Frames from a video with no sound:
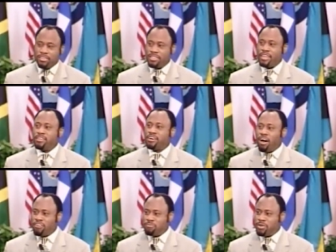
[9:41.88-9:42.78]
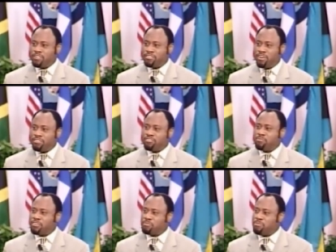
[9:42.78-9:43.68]
that the gospel is not 'you
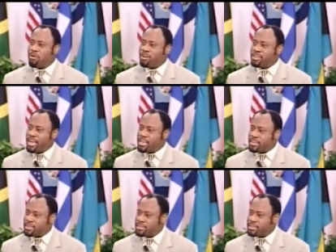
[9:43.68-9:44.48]
must be born again.'"